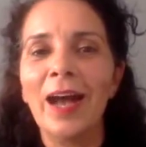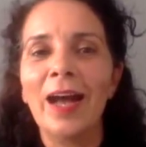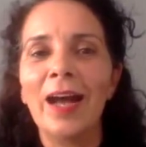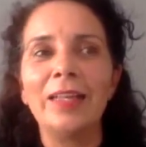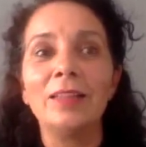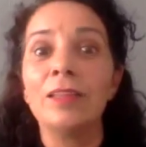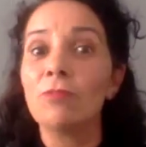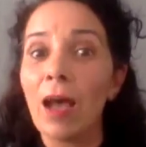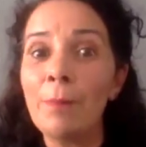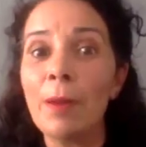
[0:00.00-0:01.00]
and they
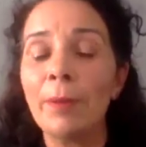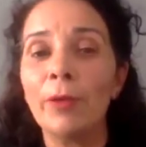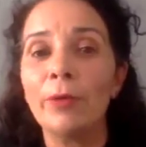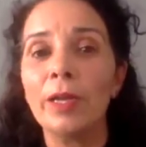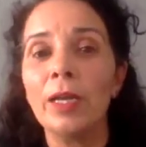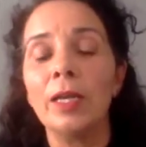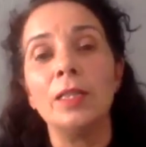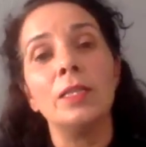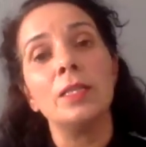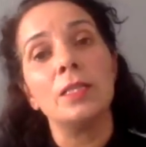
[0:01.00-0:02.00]
rap about it
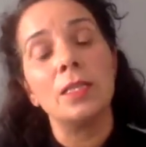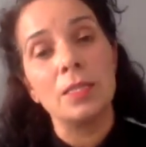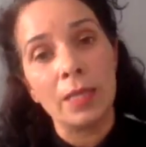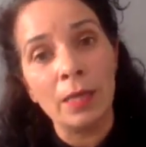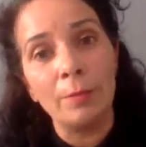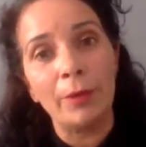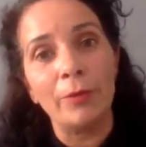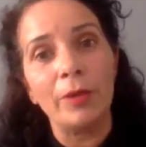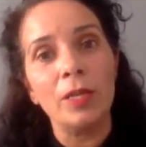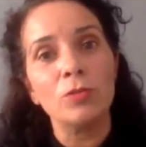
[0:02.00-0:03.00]
and they sing
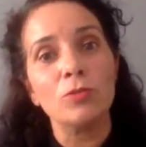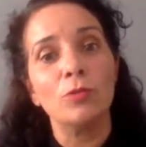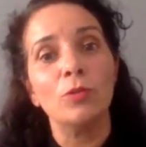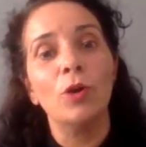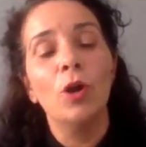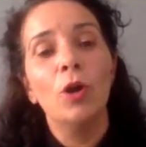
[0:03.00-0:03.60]
about it. So